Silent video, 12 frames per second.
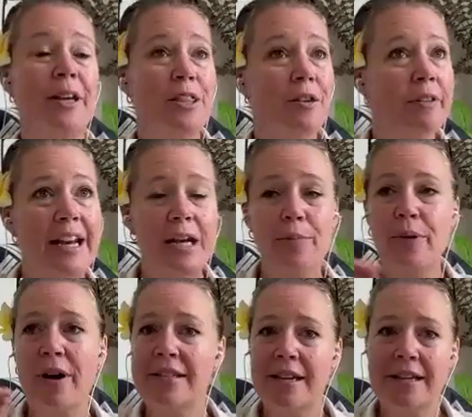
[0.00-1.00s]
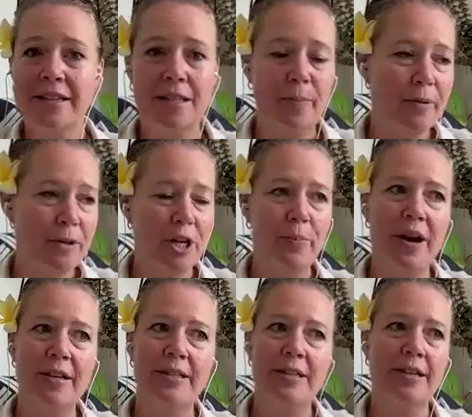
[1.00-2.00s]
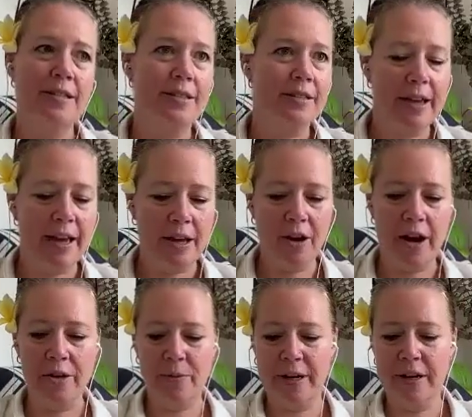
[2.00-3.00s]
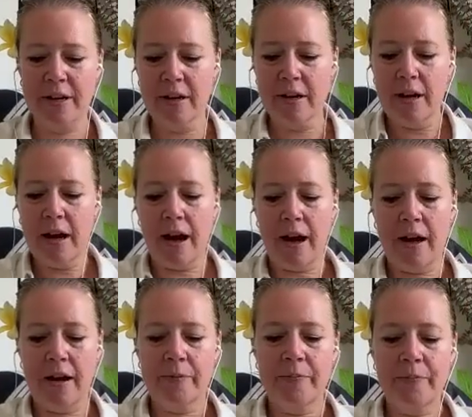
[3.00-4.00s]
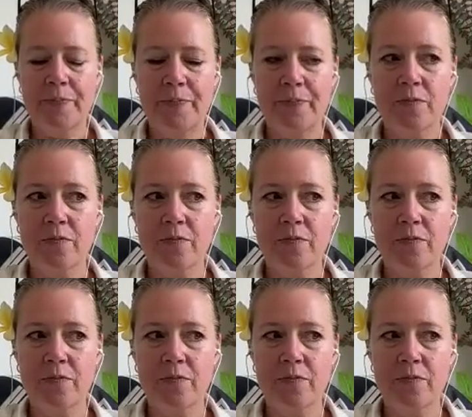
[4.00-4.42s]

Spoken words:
in the writing process, the publishing process, and onward. I'm